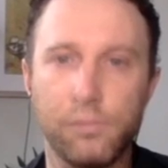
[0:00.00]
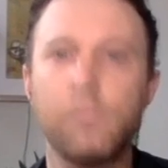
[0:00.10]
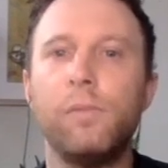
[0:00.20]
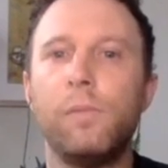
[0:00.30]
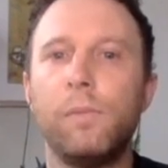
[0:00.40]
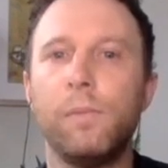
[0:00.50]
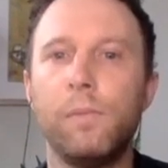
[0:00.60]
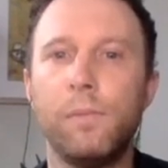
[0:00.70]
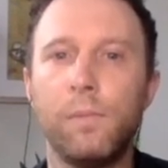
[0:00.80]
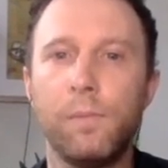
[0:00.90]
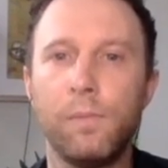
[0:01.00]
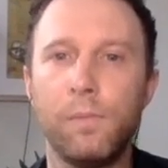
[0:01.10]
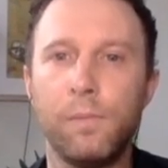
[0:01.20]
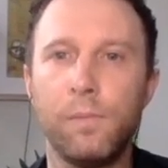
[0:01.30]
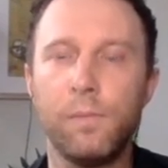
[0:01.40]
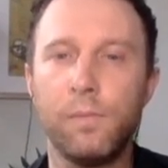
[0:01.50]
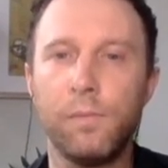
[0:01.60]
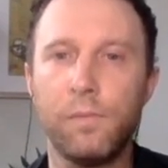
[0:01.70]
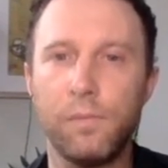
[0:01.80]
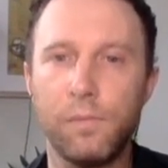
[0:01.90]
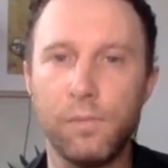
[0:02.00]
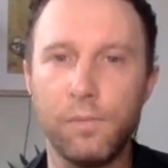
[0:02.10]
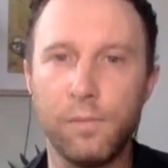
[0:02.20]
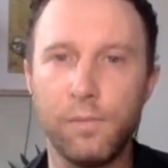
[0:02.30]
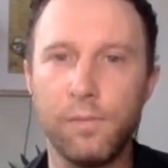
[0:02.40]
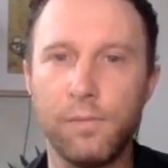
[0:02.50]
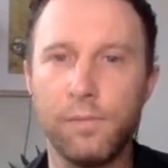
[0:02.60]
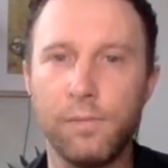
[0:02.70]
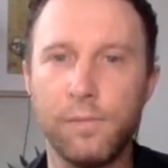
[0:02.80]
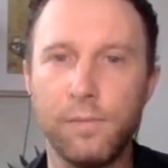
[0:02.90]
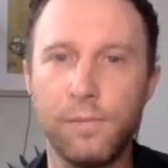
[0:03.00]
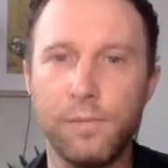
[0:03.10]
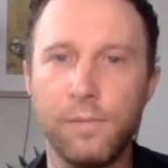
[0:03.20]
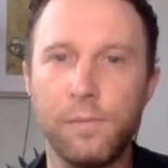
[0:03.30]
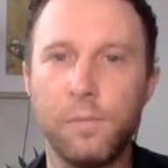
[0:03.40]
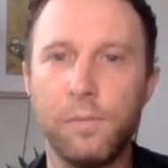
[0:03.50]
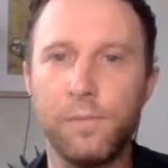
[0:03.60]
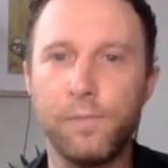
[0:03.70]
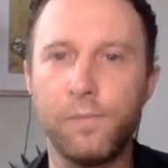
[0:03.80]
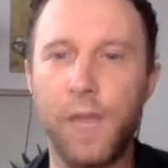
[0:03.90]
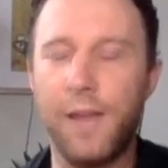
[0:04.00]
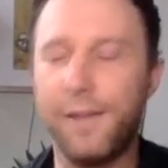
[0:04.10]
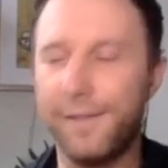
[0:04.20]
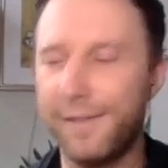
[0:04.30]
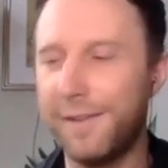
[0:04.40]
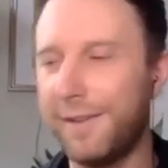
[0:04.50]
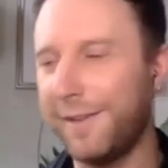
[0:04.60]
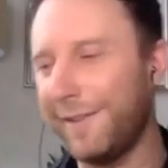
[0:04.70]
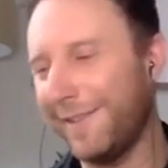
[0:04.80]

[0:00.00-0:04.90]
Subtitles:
No words are spoken by the person on screen.